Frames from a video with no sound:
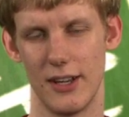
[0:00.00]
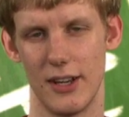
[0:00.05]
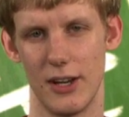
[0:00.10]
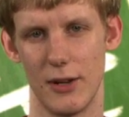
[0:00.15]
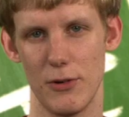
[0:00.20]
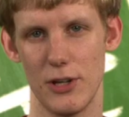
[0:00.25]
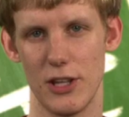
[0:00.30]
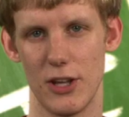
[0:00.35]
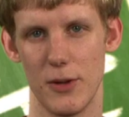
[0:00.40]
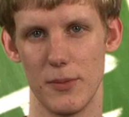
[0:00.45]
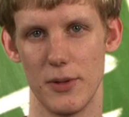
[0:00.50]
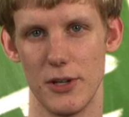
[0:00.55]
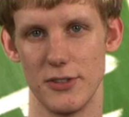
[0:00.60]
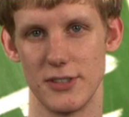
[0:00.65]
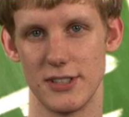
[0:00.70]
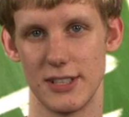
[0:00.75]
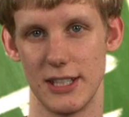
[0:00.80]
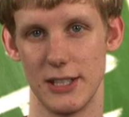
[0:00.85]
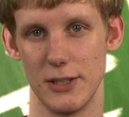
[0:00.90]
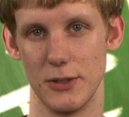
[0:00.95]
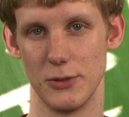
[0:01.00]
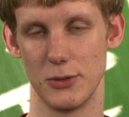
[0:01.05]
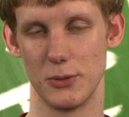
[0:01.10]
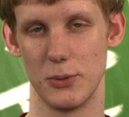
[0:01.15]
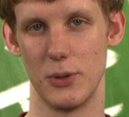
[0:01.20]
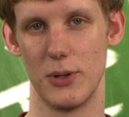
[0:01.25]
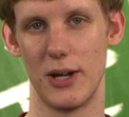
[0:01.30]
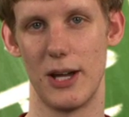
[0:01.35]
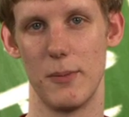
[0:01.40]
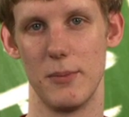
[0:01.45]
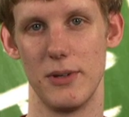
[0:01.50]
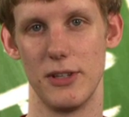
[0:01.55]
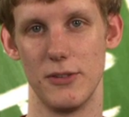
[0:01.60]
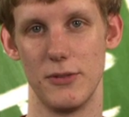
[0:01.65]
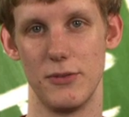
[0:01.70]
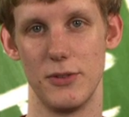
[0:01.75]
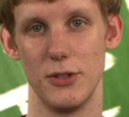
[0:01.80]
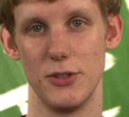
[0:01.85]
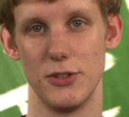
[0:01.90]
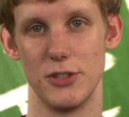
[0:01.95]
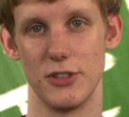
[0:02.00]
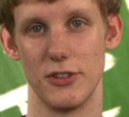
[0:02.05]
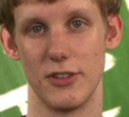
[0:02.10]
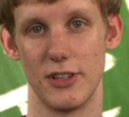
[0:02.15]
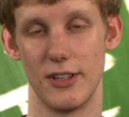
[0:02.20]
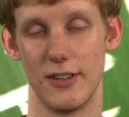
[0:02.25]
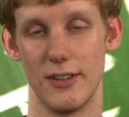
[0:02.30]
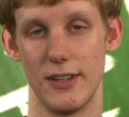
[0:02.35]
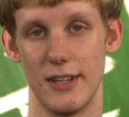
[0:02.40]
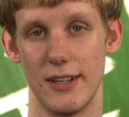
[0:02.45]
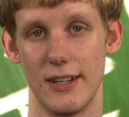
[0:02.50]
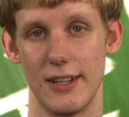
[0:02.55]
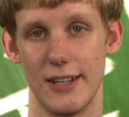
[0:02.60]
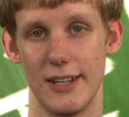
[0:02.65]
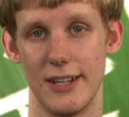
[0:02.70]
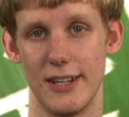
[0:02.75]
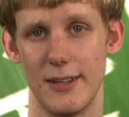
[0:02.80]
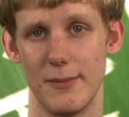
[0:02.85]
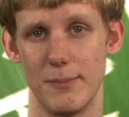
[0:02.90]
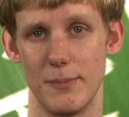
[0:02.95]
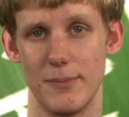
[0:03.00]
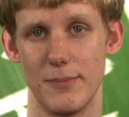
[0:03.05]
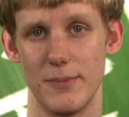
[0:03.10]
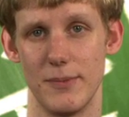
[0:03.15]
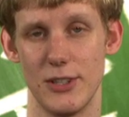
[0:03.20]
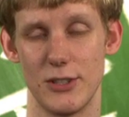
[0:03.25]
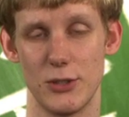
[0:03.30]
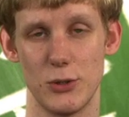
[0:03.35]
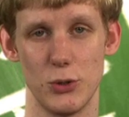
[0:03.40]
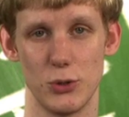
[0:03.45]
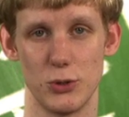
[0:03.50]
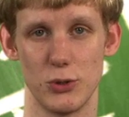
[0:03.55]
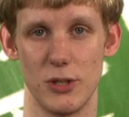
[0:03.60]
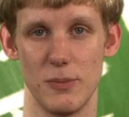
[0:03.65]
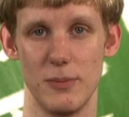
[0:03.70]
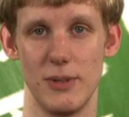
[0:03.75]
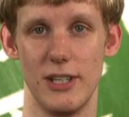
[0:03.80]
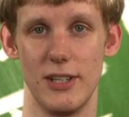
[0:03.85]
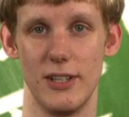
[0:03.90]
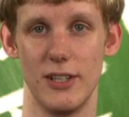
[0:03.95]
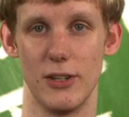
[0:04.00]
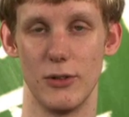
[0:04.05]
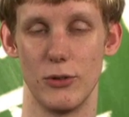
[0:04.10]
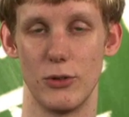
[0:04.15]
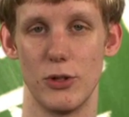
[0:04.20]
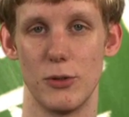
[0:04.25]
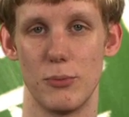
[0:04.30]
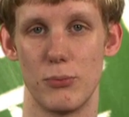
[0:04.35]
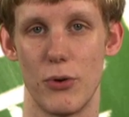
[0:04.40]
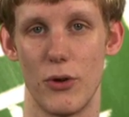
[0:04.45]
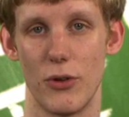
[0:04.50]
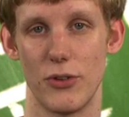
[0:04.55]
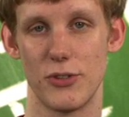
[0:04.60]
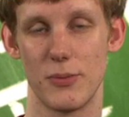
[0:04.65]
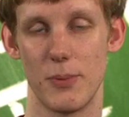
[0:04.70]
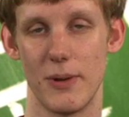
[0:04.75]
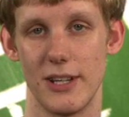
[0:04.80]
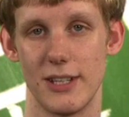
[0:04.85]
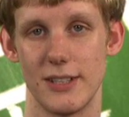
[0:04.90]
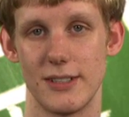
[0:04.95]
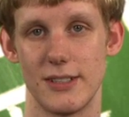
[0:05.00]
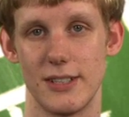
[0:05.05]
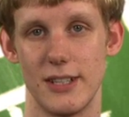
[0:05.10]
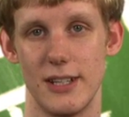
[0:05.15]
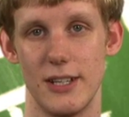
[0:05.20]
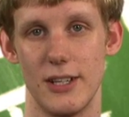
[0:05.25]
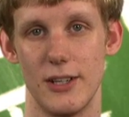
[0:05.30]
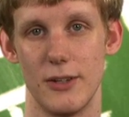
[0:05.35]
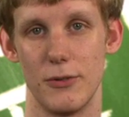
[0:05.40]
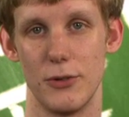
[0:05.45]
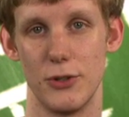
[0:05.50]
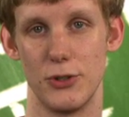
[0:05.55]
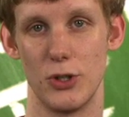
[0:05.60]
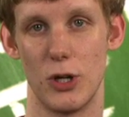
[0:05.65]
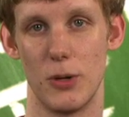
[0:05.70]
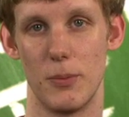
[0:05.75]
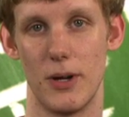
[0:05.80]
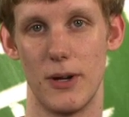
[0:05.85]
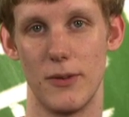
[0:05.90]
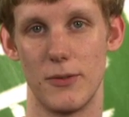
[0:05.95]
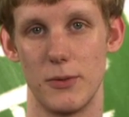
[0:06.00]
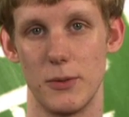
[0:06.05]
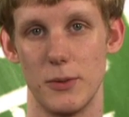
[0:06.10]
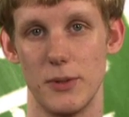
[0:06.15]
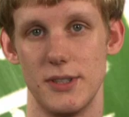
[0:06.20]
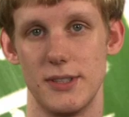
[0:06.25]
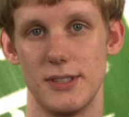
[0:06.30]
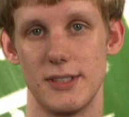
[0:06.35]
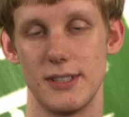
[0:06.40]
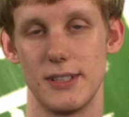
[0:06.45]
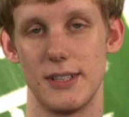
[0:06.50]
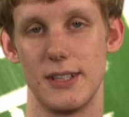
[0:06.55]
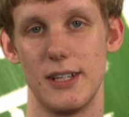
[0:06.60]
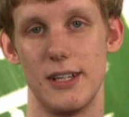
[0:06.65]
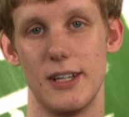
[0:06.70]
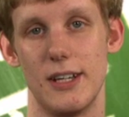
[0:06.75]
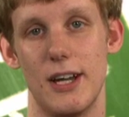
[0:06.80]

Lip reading: And I really hope those skills will help me in the future. And this course will give me good prospects for a job afterwards.